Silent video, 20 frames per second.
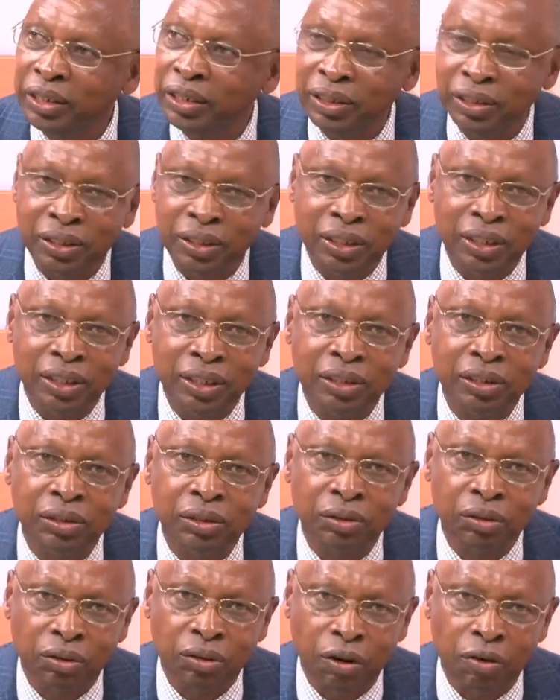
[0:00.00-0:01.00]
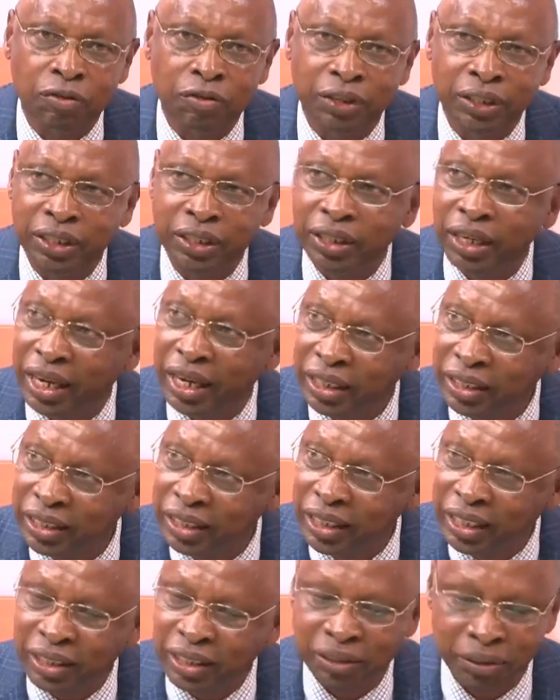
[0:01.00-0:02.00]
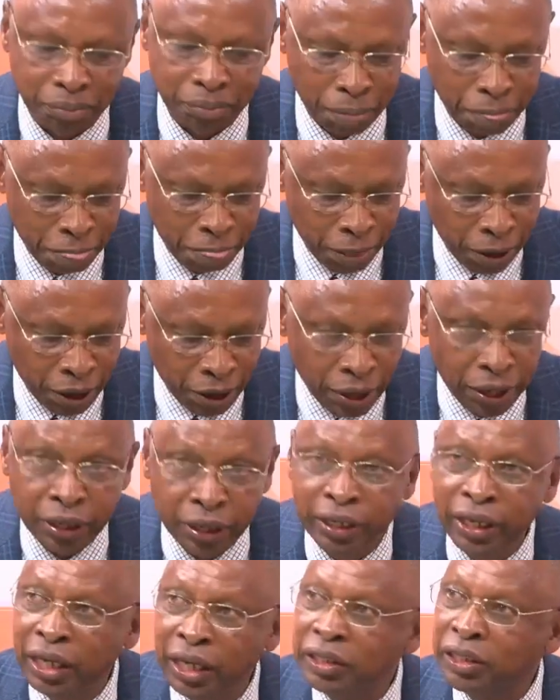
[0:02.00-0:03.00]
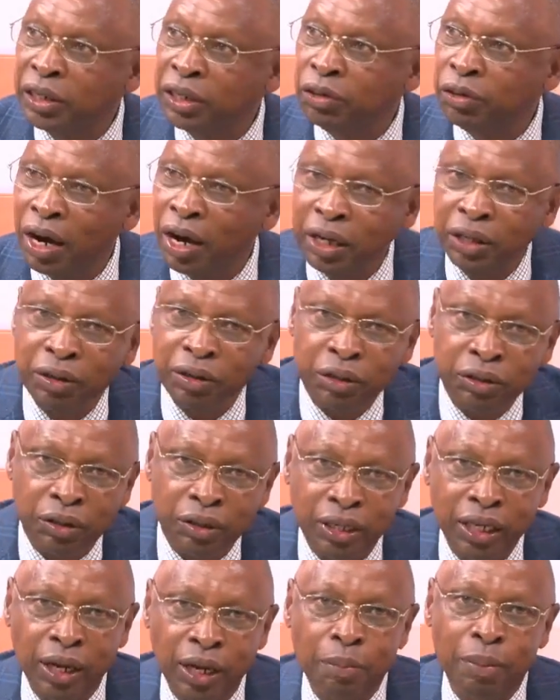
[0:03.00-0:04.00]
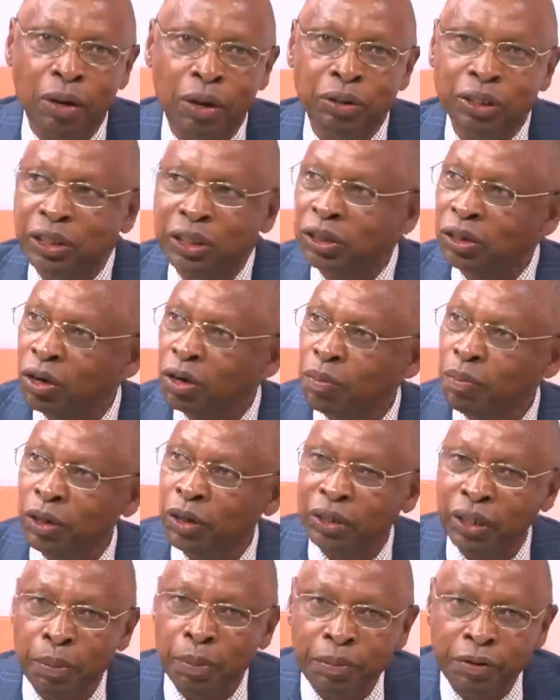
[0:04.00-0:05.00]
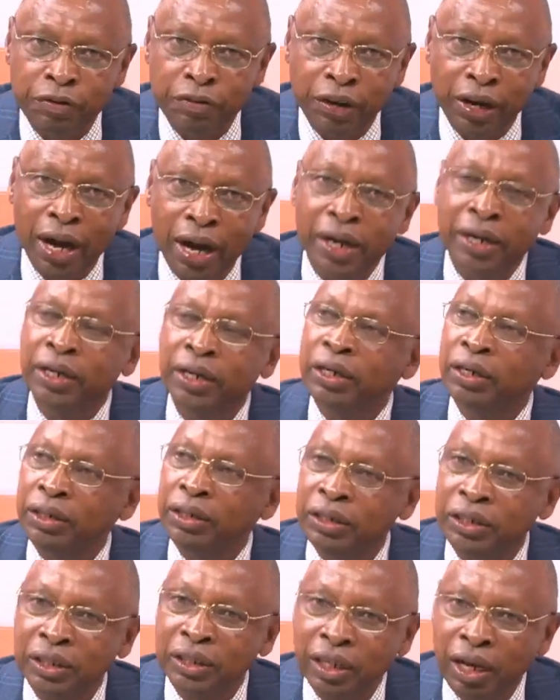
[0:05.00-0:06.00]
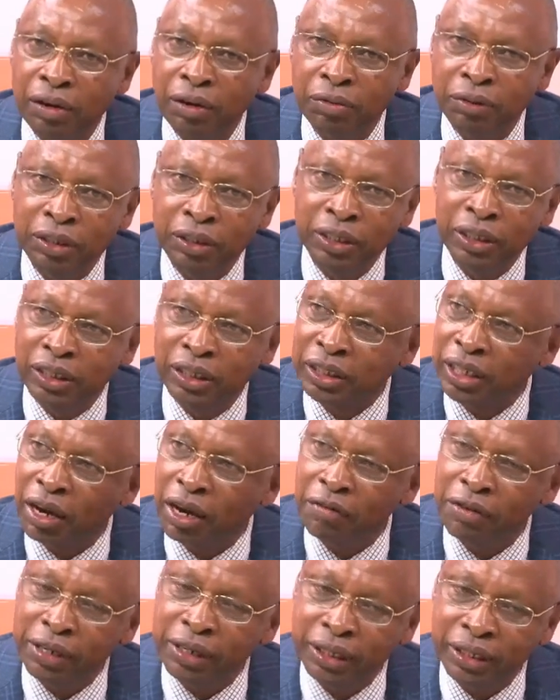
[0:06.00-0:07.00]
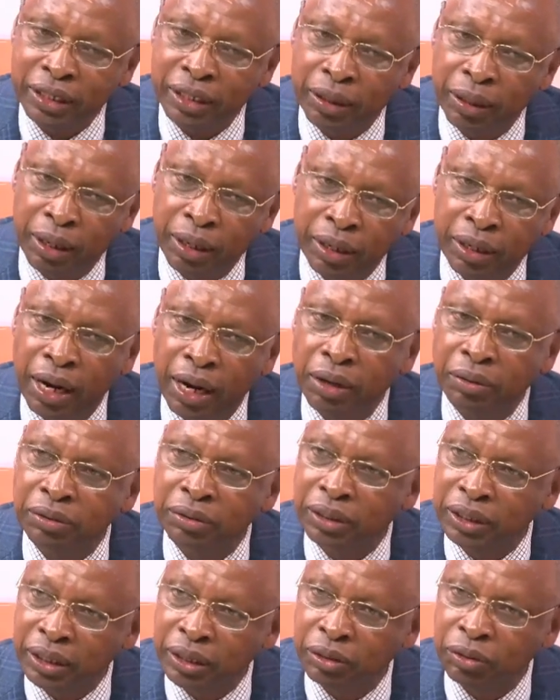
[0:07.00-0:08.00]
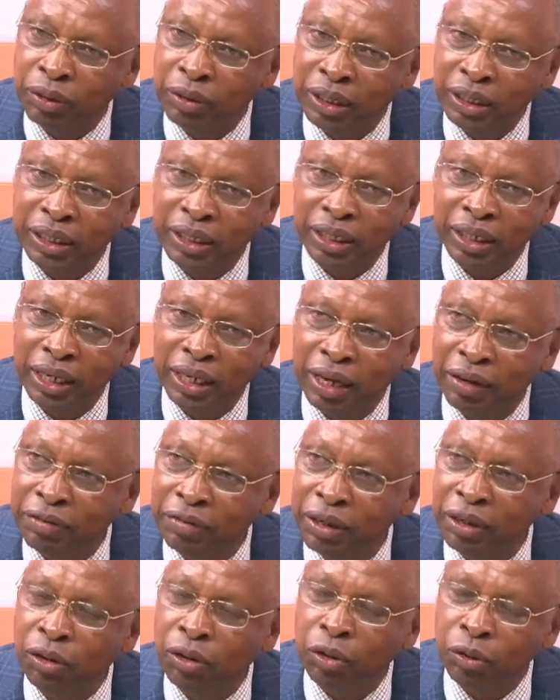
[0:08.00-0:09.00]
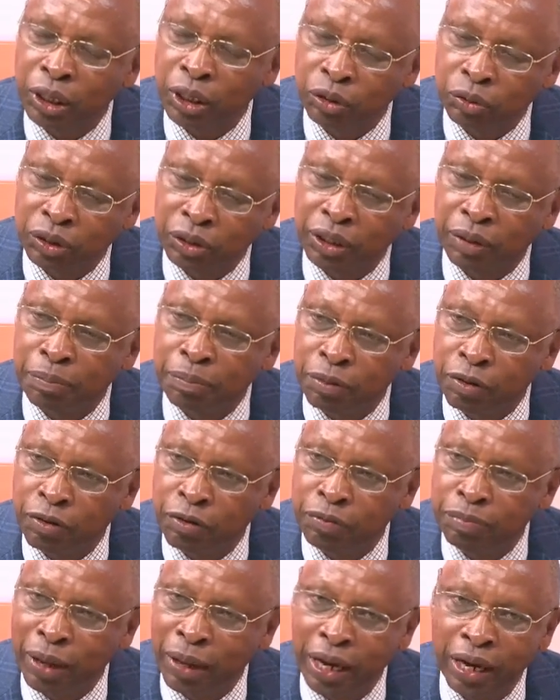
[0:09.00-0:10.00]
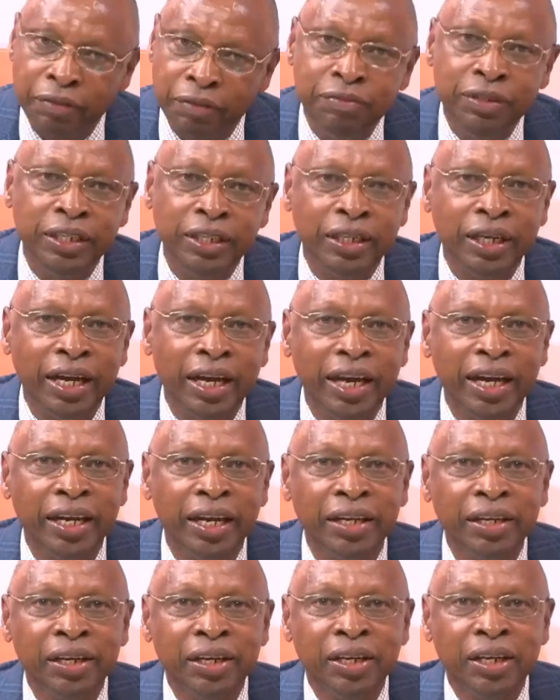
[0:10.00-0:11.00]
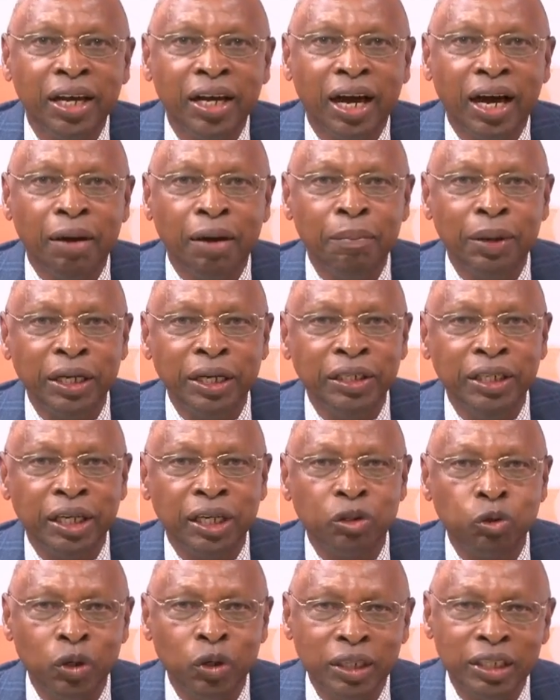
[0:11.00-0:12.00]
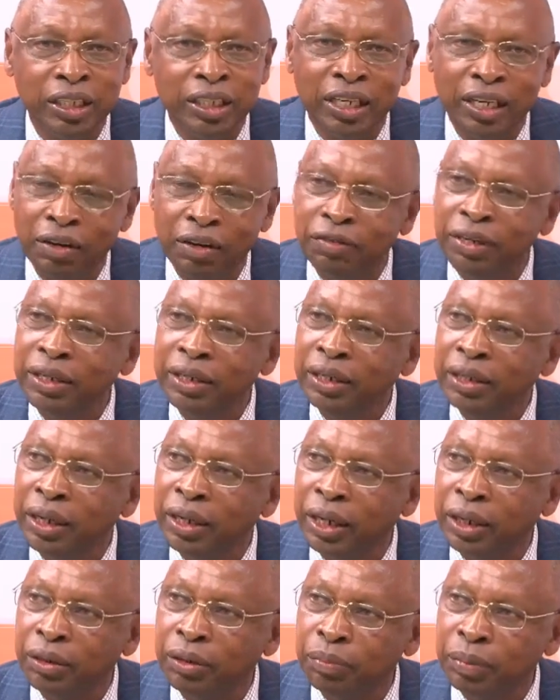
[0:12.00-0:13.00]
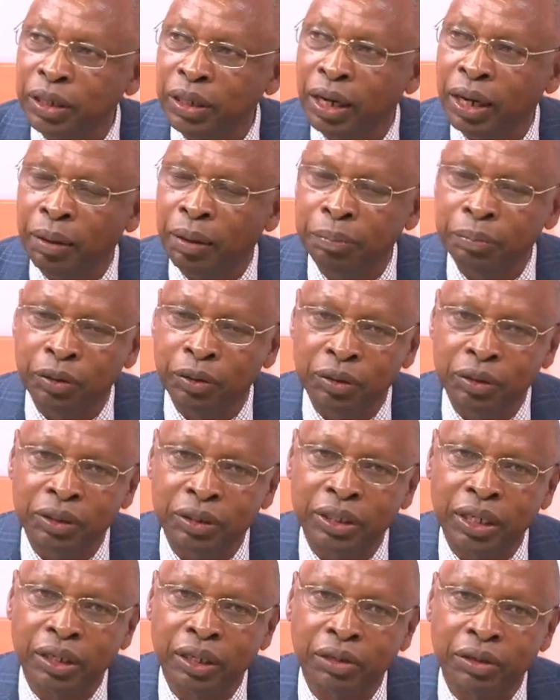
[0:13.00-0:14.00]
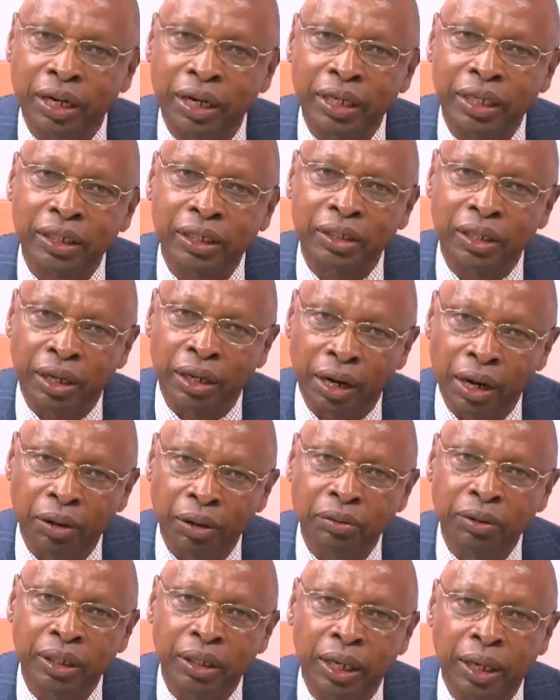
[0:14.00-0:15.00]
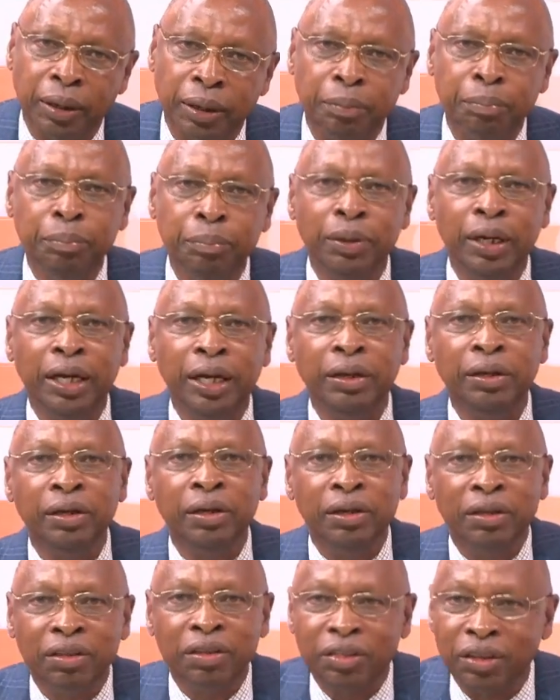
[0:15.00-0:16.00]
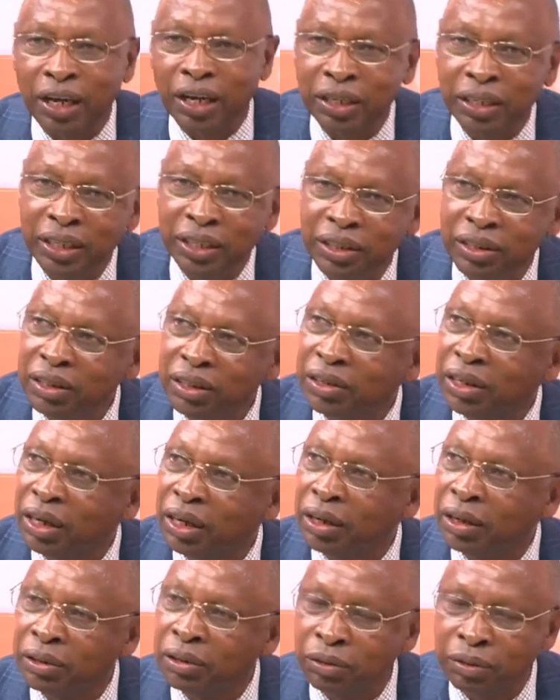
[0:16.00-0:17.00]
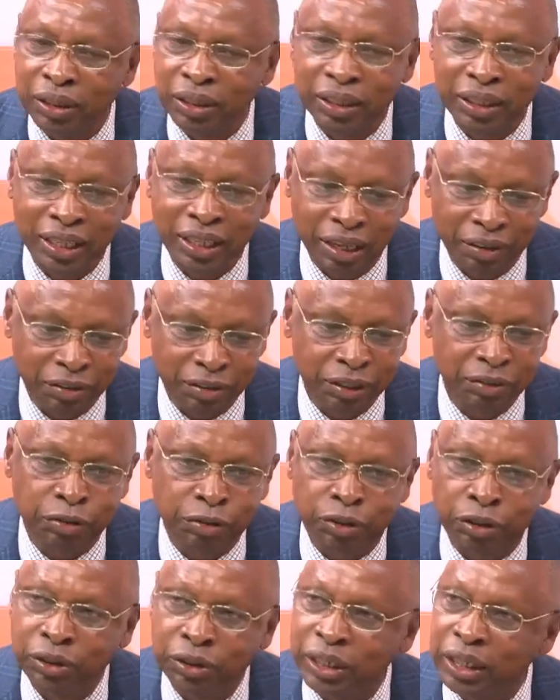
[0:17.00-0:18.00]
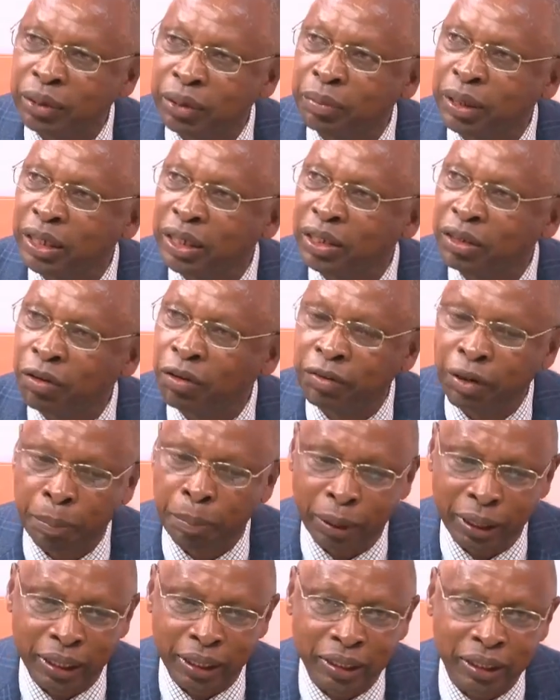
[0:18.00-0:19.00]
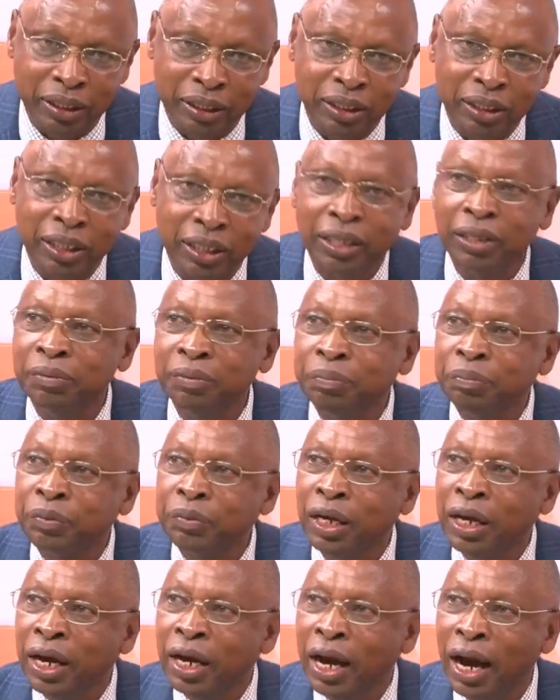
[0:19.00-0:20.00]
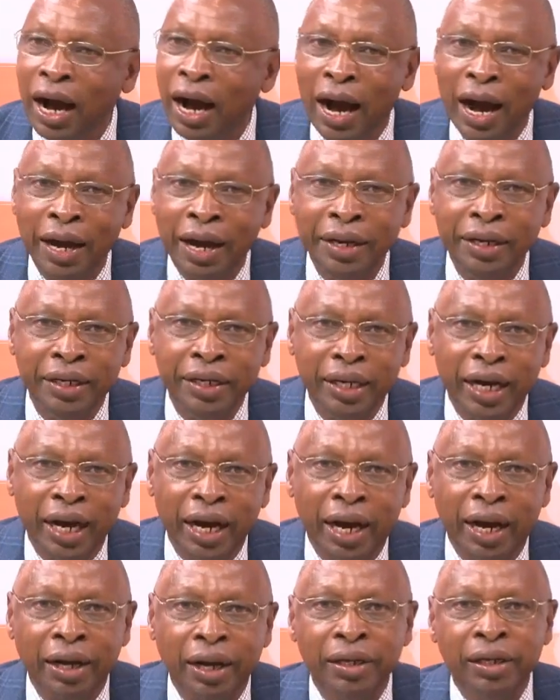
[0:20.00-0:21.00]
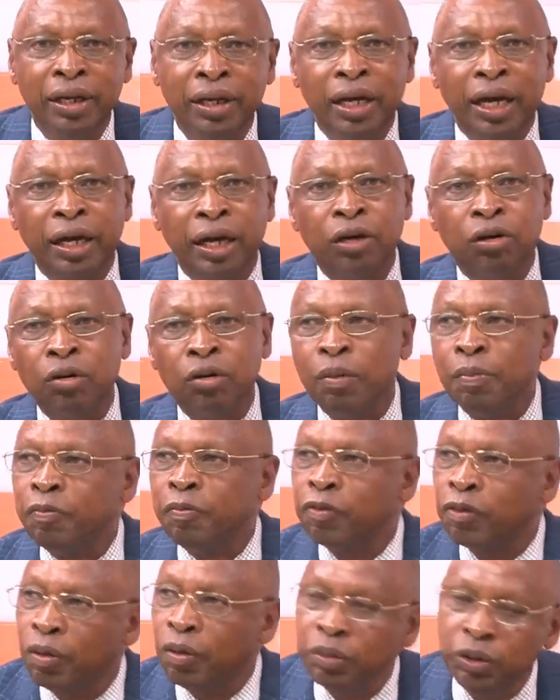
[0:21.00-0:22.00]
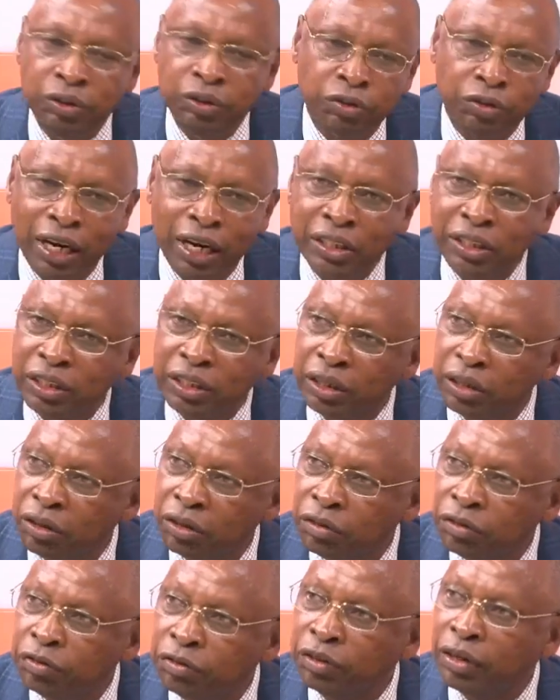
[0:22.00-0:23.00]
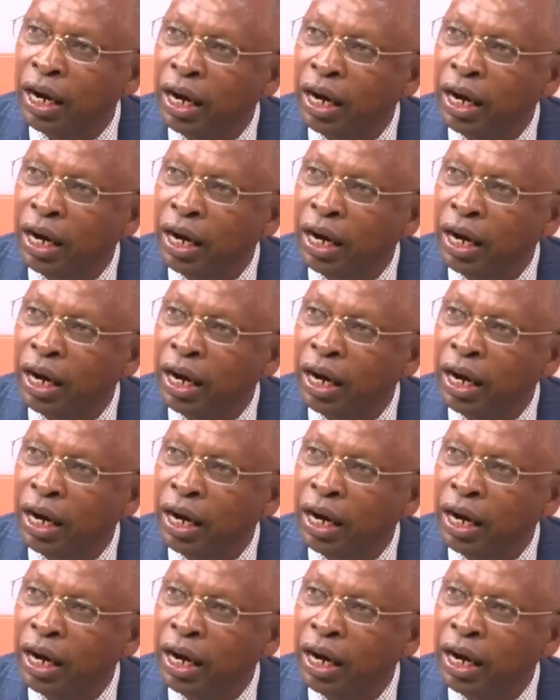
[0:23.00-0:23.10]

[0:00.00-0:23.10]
disease, COVID-19. Yes, the drug you're talking about is called boceprevir. Disco we discovered it uh, around 2011, or it was approved by FDA uh, by year 2011. Uh, to be absolutely correct, it's around uh, May 13th, uh, 2011 for treatment of hepatitis C. And uh, a group from University of